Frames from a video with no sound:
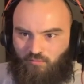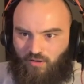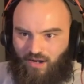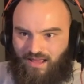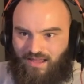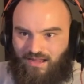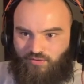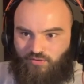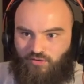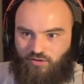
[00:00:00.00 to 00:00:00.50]
When
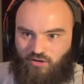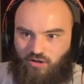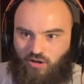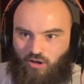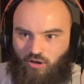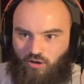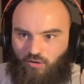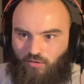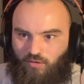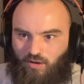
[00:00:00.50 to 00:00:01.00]
I hit the
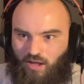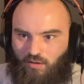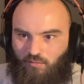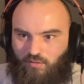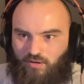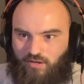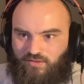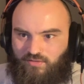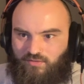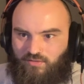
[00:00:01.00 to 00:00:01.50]
note, I
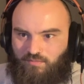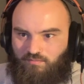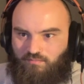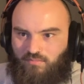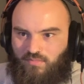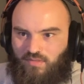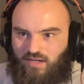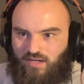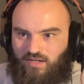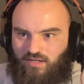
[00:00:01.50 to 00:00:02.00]
want it to
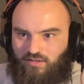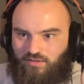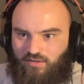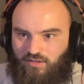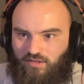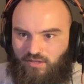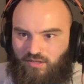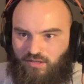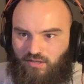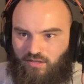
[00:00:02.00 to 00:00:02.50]

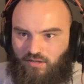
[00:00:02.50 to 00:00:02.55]
immediately